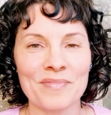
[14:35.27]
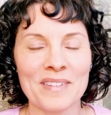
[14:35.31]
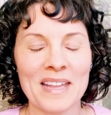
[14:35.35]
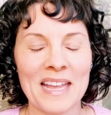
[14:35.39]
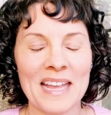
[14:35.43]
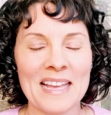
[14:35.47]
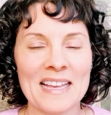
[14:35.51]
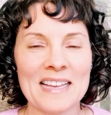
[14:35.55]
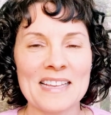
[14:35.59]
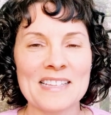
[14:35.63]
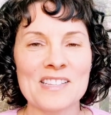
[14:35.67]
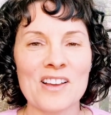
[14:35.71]

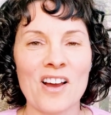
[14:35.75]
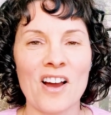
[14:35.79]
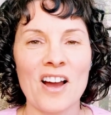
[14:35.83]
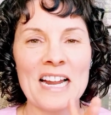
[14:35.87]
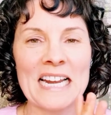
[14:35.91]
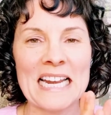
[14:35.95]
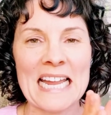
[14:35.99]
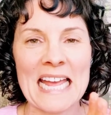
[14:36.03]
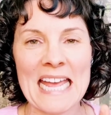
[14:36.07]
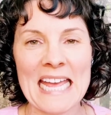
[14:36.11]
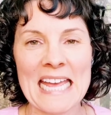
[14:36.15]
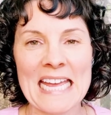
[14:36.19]
is
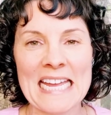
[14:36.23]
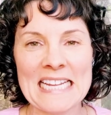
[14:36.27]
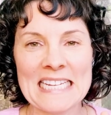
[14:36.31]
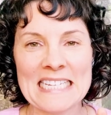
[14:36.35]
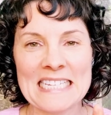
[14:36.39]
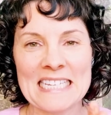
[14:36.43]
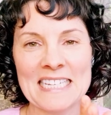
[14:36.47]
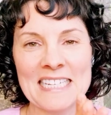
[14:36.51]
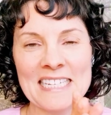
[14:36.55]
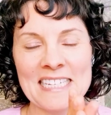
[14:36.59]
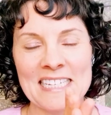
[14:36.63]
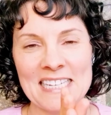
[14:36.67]
on
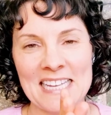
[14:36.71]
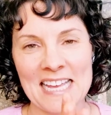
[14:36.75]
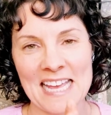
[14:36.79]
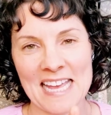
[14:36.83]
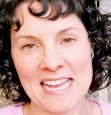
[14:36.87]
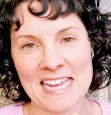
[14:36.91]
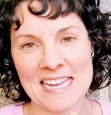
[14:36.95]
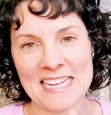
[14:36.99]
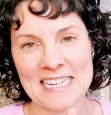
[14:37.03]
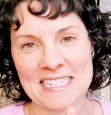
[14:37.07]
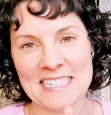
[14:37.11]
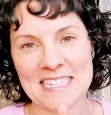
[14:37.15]

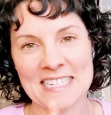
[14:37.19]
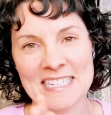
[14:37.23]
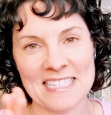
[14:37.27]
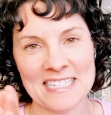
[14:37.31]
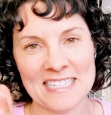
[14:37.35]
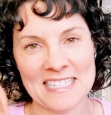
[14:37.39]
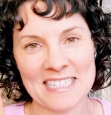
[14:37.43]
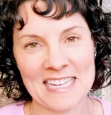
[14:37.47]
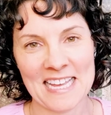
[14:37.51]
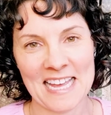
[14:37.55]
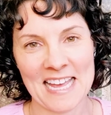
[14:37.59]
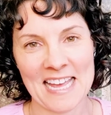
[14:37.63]

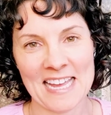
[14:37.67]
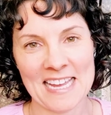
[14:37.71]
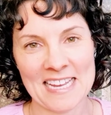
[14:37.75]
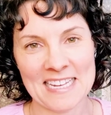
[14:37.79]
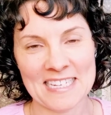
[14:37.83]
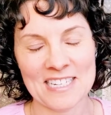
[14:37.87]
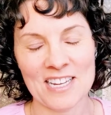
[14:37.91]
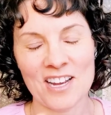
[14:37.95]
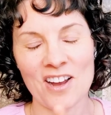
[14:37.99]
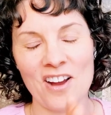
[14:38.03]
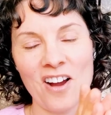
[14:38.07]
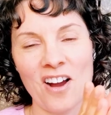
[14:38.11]

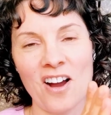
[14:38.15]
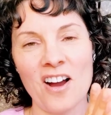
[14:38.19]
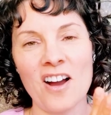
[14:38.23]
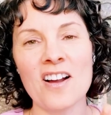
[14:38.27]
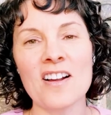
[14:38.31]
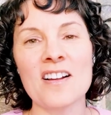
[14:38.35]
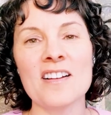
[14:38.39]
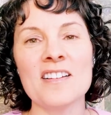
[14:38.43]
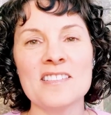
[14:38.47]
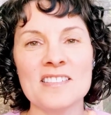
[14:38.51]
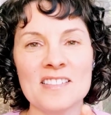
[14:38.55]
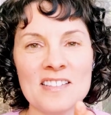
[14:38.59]
8/8/8,
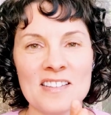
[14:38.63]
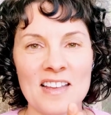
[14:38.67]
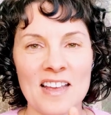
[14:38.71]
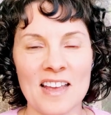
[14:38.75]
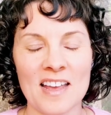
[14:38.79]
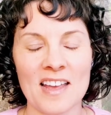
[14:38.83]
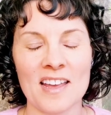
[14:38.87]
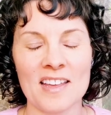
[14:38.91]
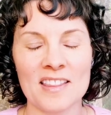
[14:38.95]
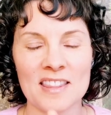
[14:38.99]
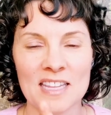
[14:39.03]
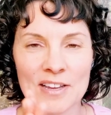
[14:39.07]
August the
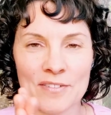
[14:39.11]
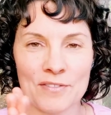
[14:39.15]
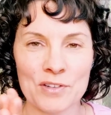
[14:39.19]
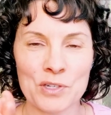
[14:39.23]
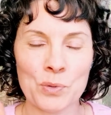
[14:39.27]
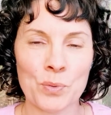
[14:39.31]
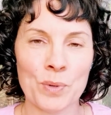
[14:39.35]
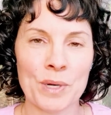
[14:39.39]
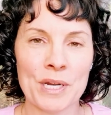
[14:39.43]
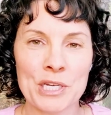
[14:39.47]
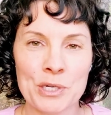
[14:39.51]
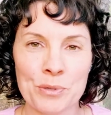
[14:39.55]
8th of
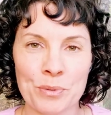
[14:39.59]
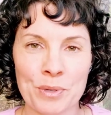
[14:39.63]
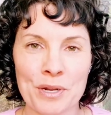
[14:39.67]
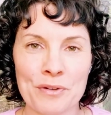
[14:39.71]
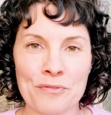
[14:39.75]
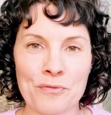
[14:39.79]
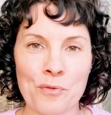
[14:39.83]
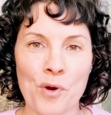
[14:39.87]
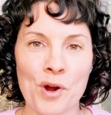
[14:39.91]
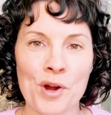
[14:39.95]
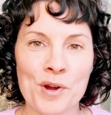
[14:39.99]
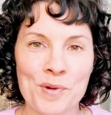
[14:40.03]

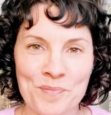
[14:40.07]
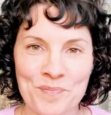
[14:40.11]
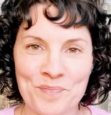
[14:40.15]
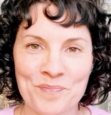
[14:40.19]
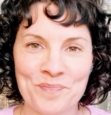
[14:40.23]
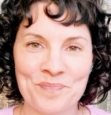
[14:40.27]
2024.